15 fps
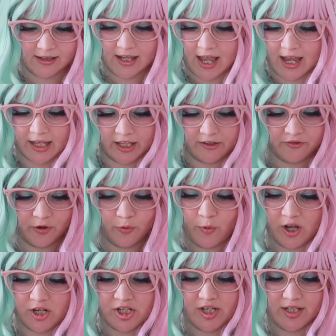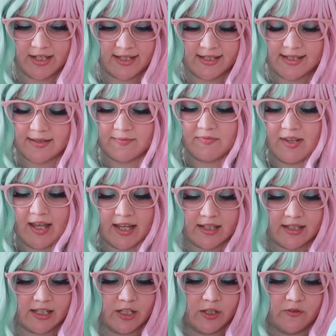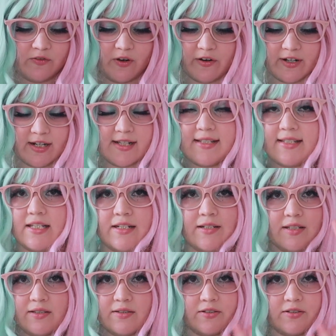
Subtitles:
Like, if you're watching this, likely you've already seen,